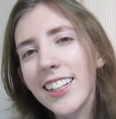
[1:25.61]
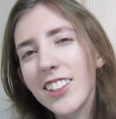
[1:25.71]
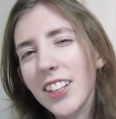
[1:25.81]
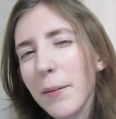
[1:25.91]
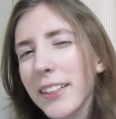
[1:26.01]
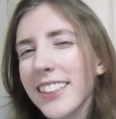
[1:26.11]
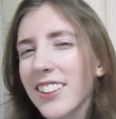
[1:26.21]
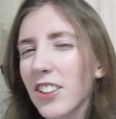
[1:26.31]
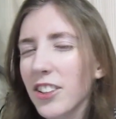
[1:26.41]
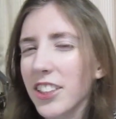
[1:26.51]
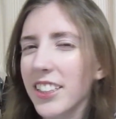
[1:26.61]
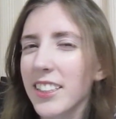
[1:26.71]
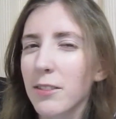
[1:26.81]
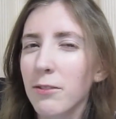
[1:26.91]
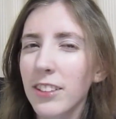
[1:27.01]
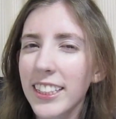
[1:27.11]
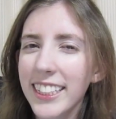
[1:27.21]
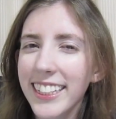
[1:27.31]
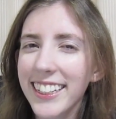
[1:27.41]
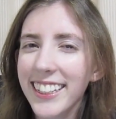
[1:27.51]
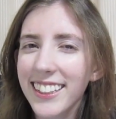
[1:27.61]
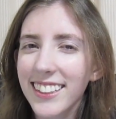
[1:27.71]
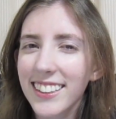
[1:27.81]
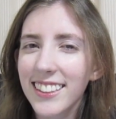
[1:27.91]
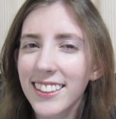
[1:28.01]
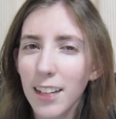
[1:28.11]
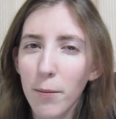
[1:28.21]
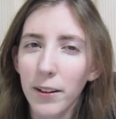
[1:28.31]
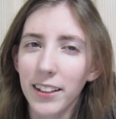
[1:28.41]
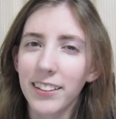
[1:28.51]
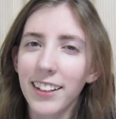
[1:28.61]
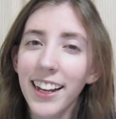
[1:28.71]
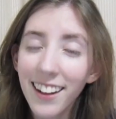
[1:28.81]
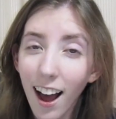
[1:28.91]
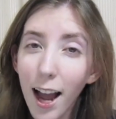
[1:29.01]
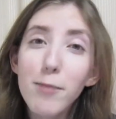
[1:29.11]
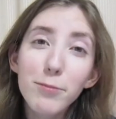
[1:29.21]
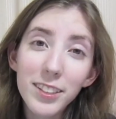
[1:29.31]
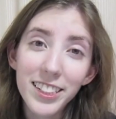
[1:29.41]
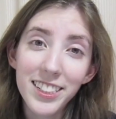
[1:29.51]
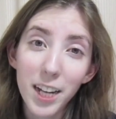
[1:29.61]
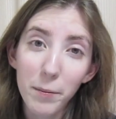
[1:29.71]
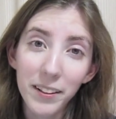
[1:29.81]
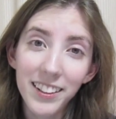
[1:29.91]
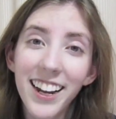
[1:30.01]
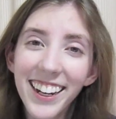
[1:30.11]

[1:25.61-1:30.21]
Japanese culture is really stubborn, and I'm really stubborn.